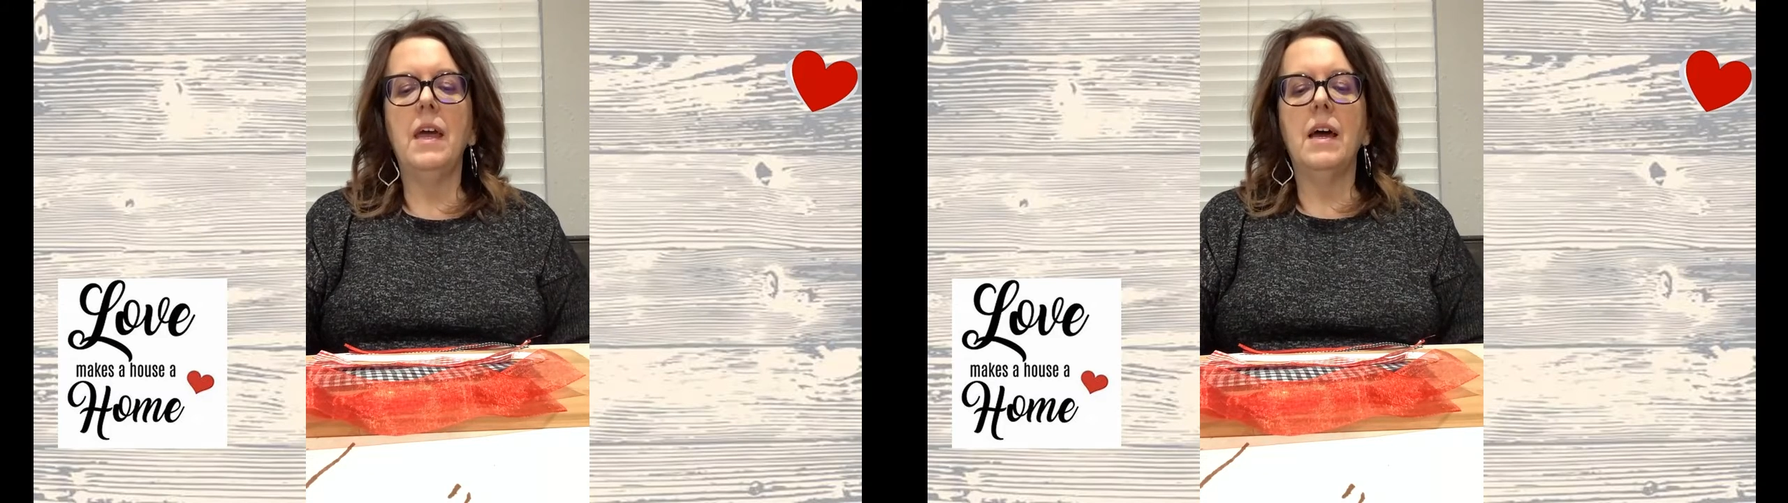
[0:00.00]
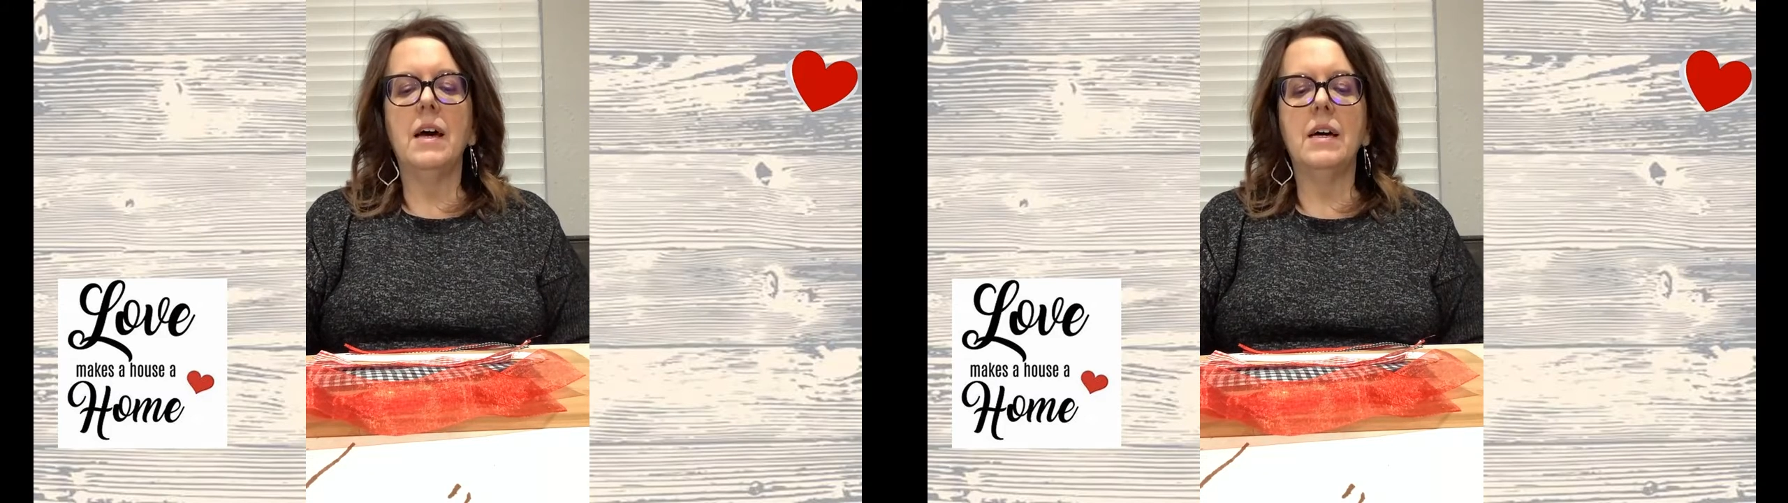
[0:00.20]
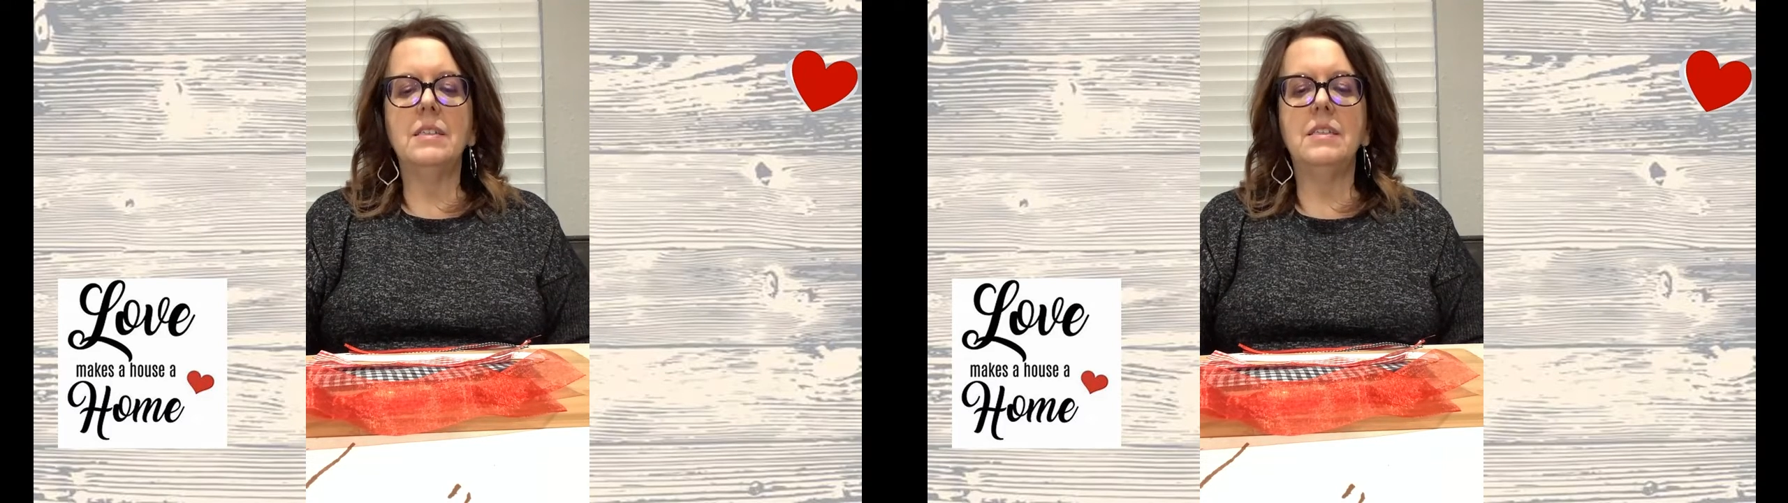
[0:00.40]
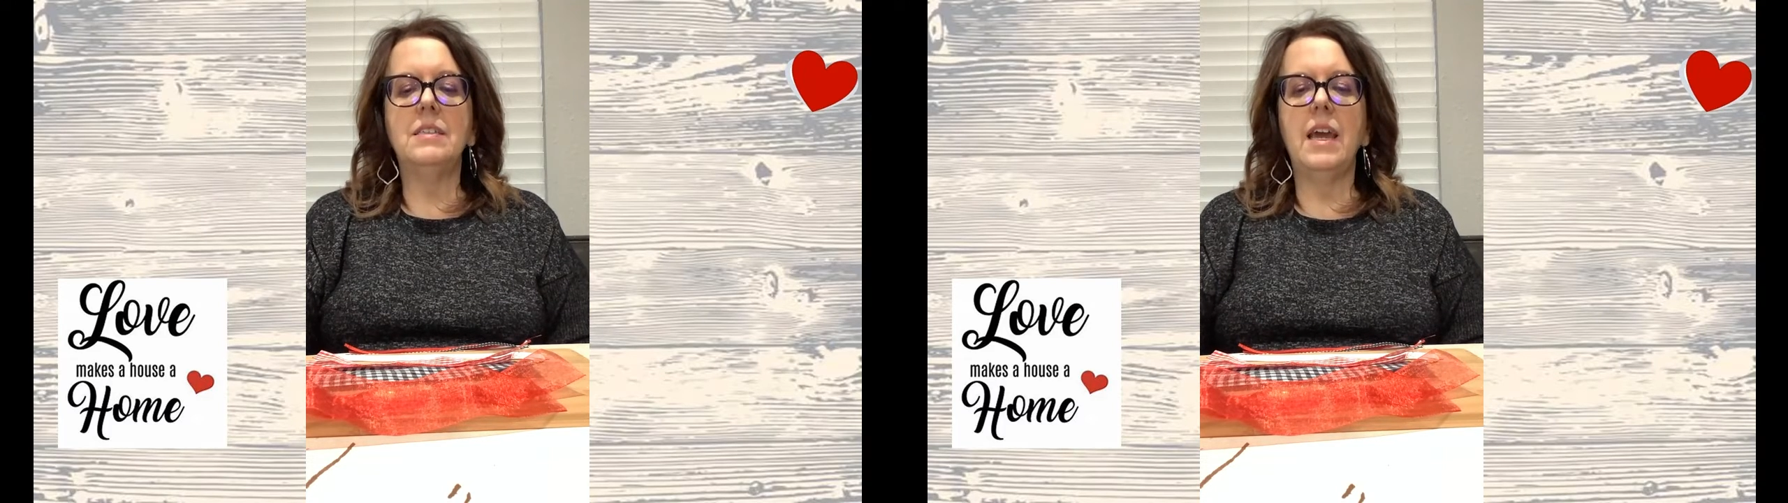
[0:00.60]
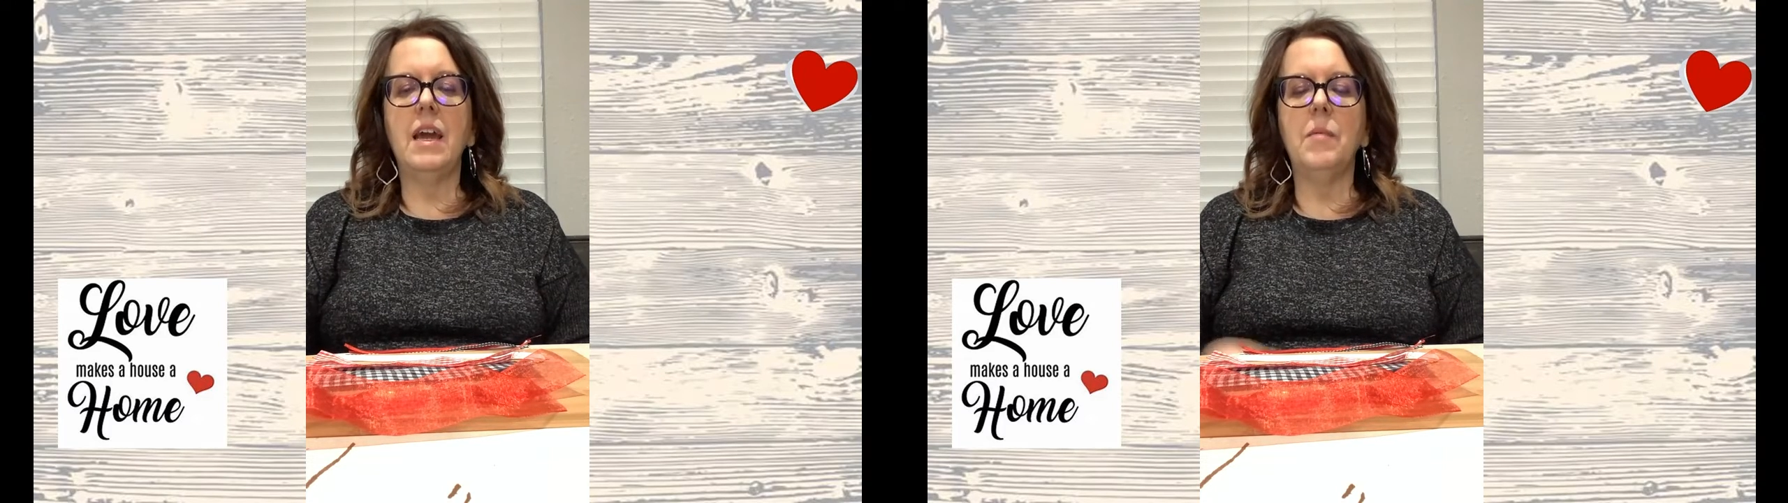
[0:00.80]
Uh,
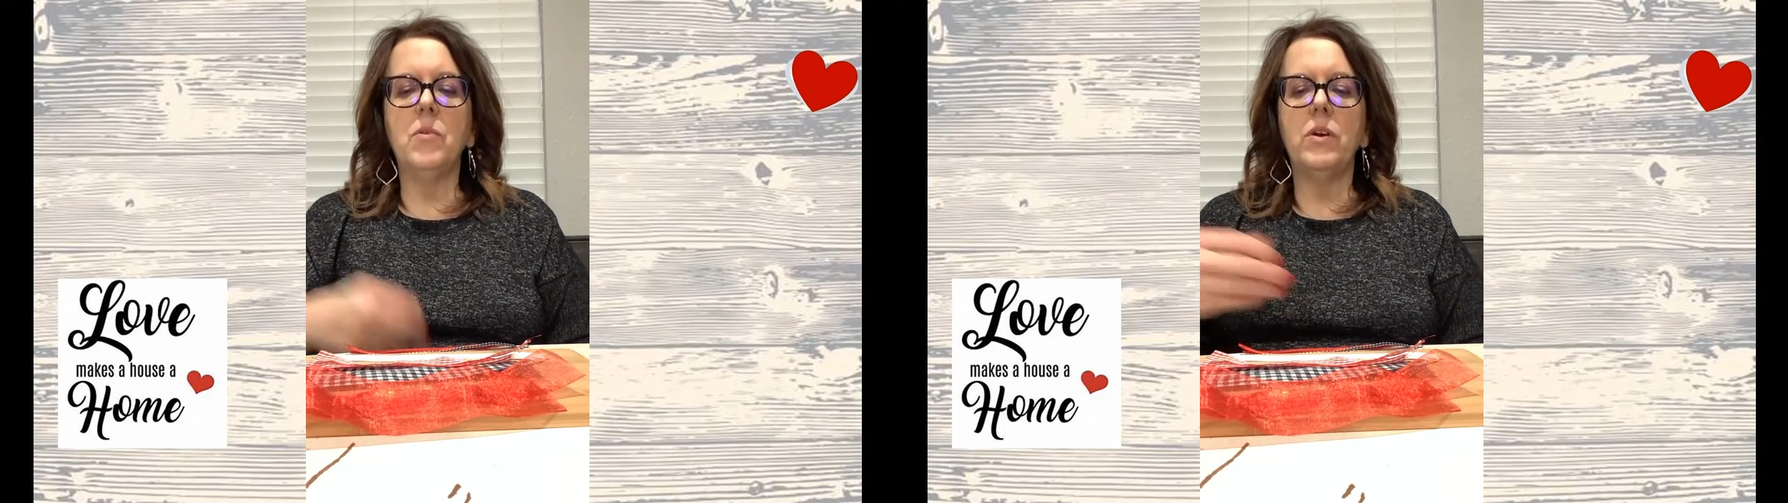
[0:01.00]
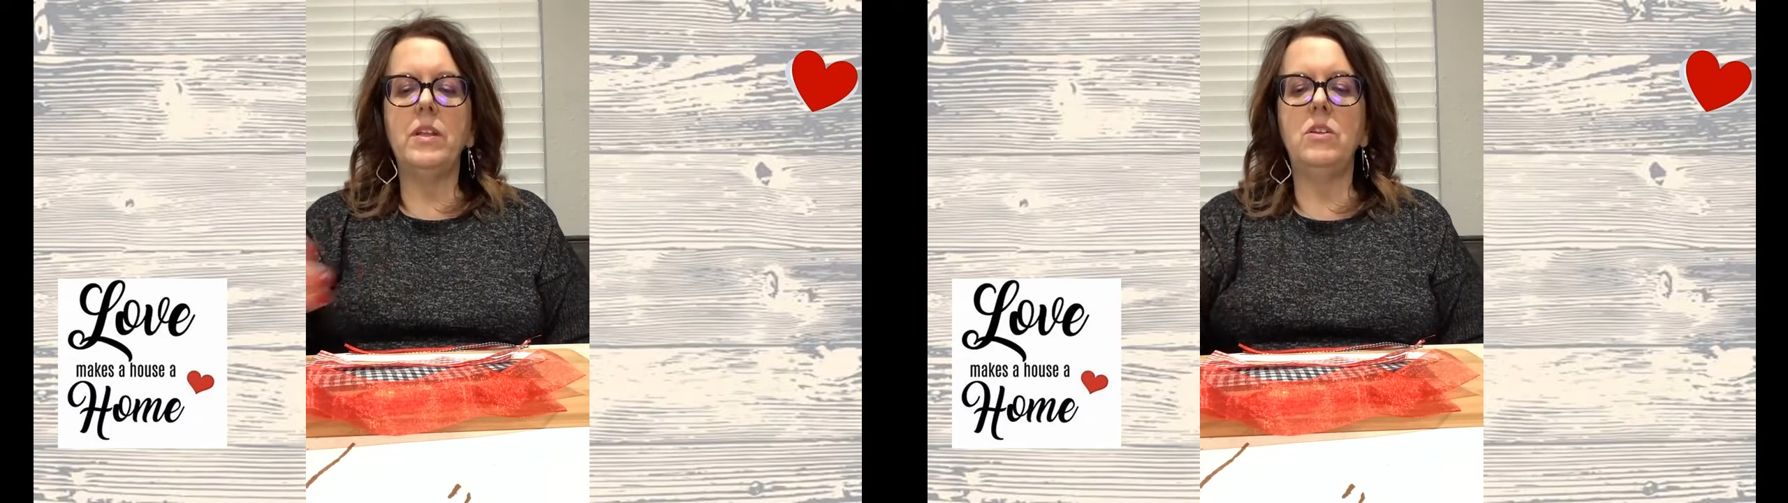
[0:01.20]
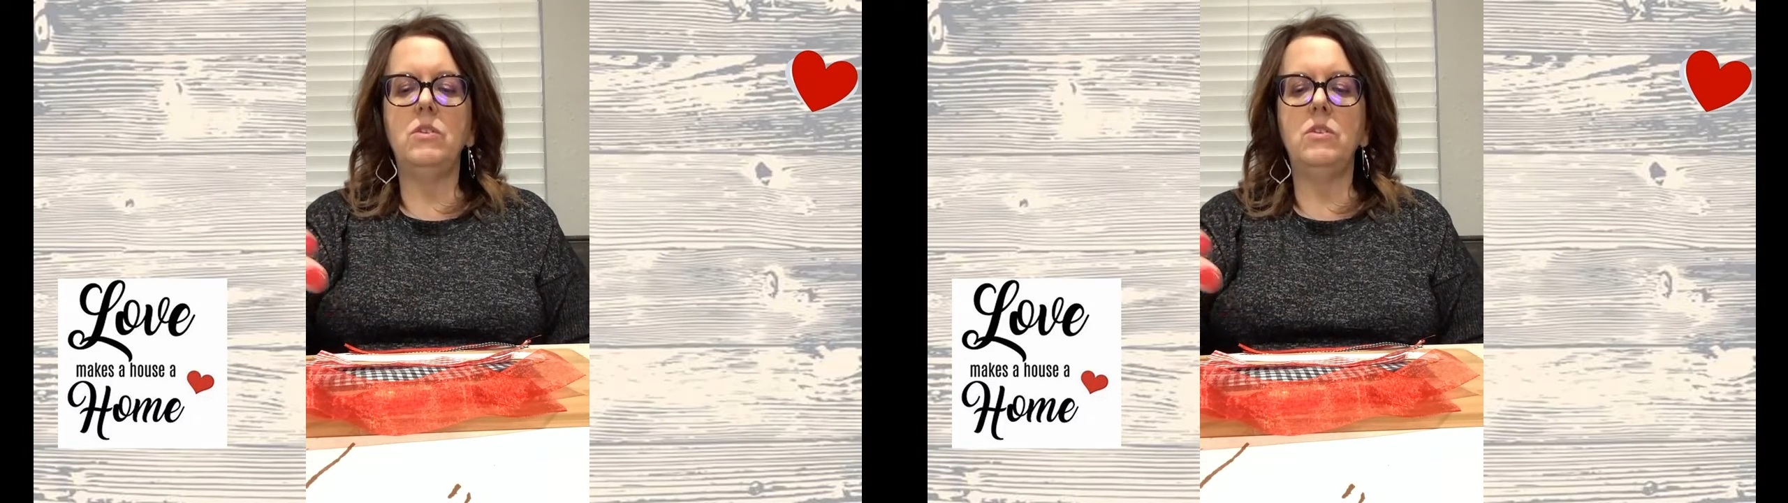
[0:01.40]
today I'm going to